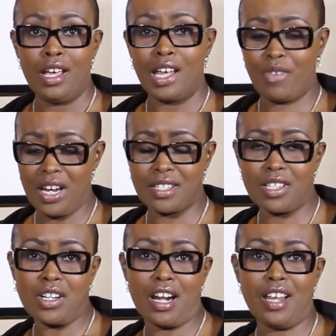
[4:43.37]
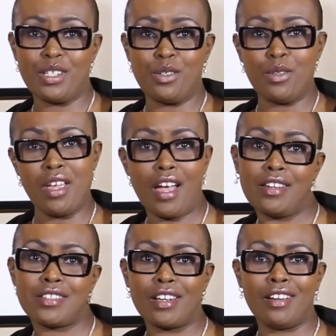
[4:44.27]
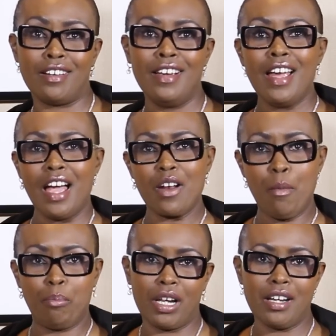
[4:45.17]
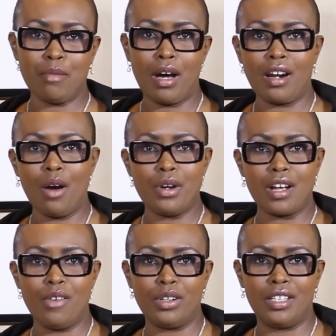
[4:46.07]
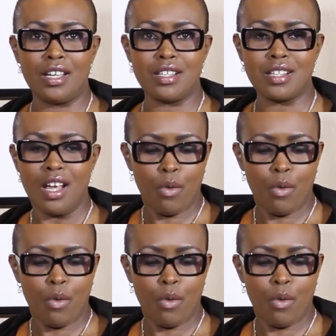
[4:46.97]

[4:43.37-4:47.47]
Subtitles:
If they had to send a letter to the editor and complained about how we'd covered this,